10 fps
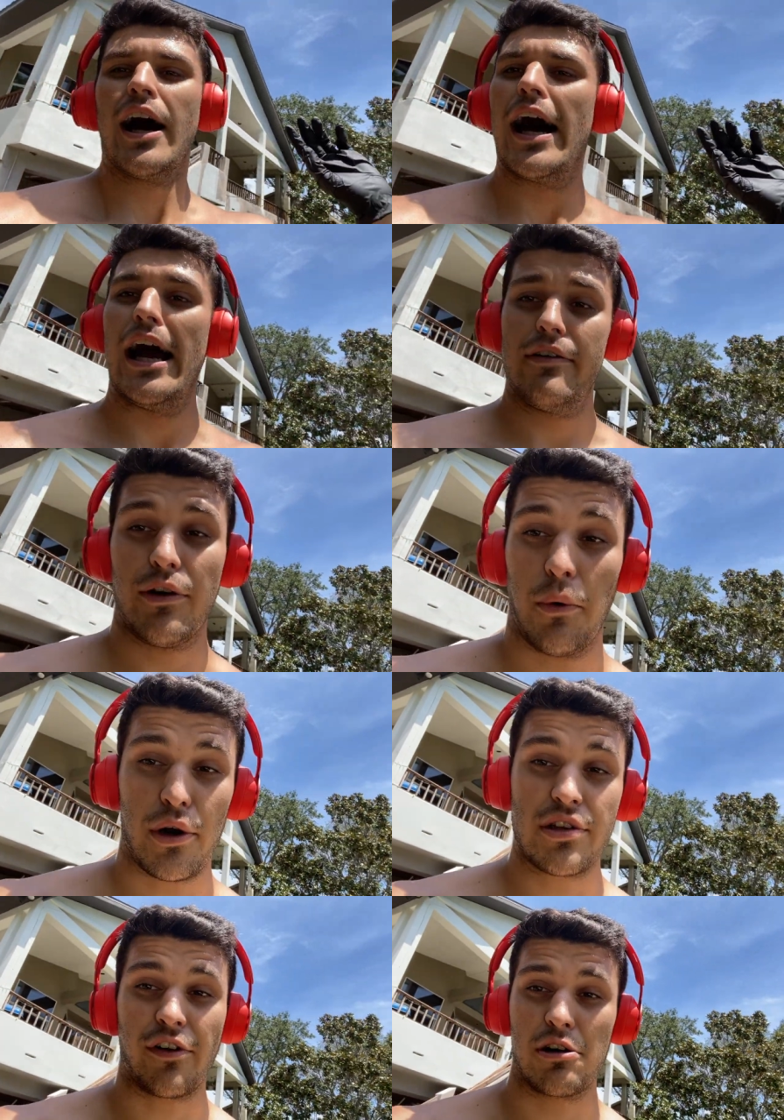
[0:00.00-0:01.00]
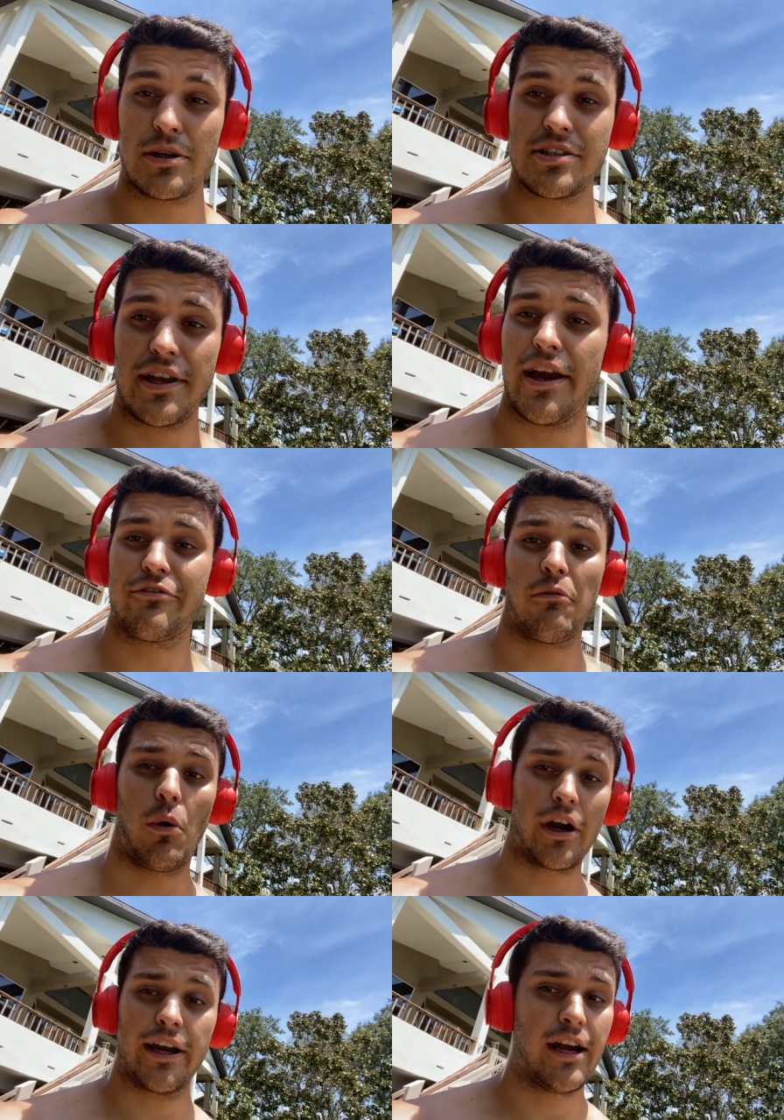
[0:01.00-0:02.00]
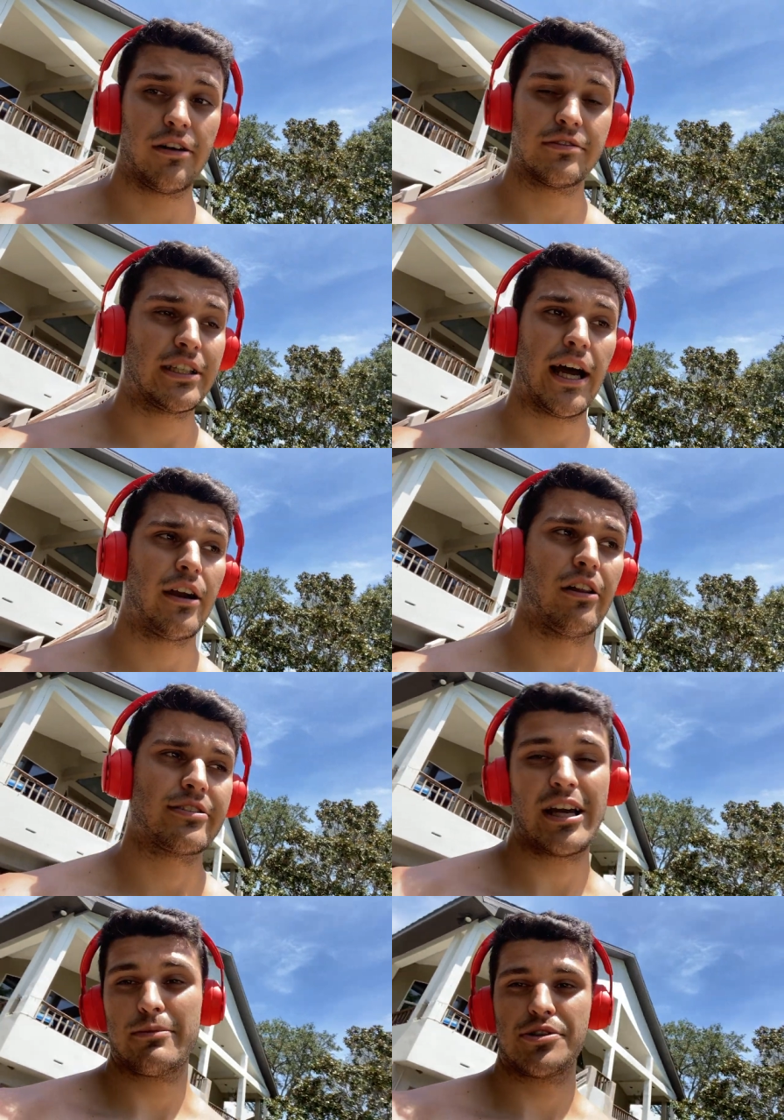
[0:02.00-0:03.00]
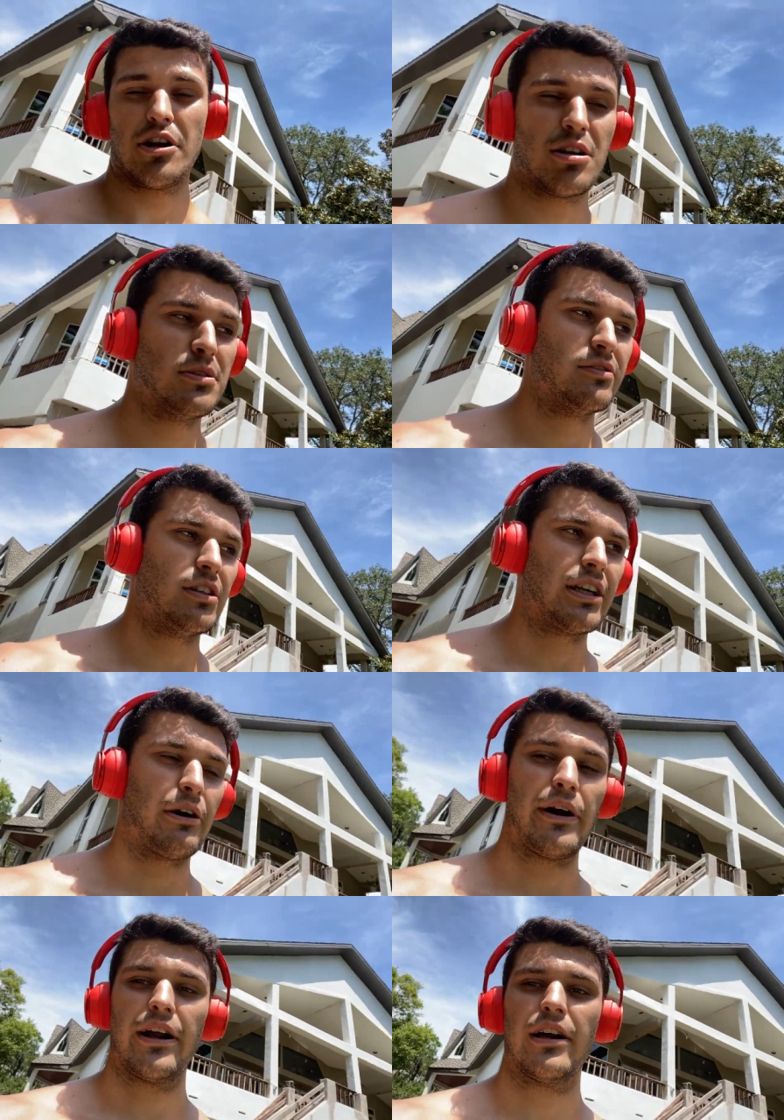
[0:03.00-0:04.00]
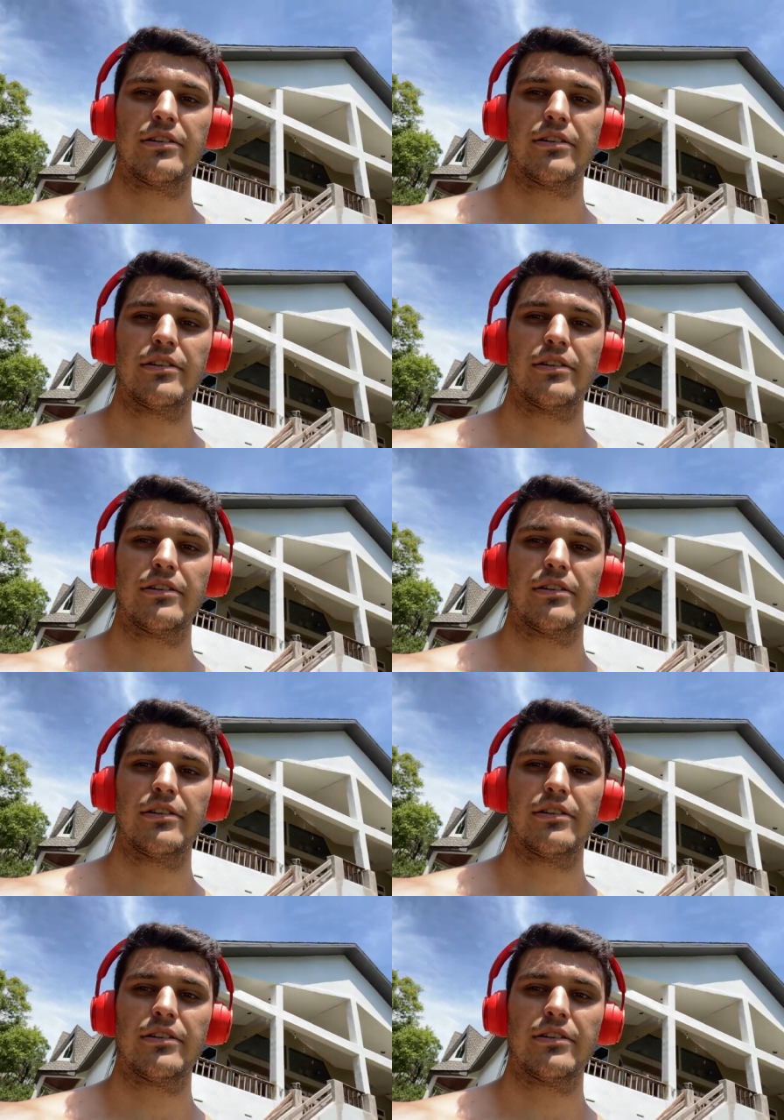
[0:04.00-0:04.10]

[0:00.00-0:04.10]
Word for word: I have the worst farmer's tan from working outside all the time in junk removal and I wear